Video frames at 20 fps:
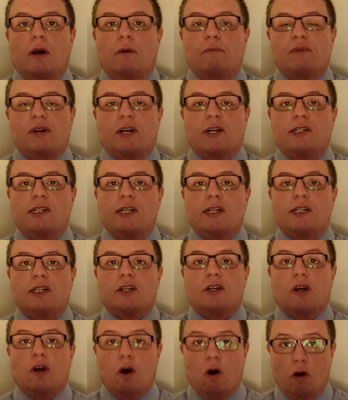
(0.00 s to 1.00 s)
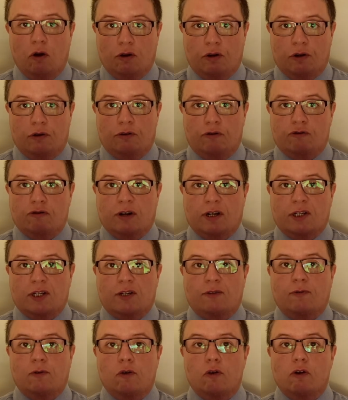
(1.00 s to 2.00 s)
because it's God who
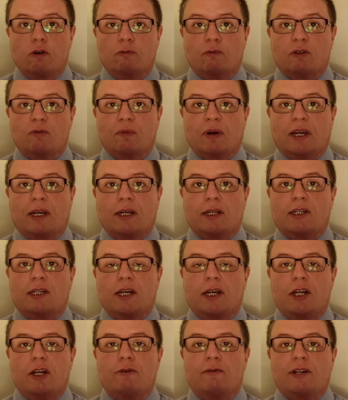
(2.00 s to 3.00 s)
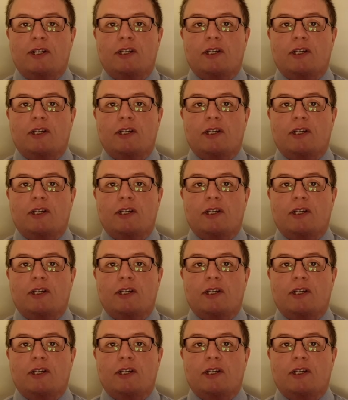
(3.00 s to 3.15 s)
transforms by continuing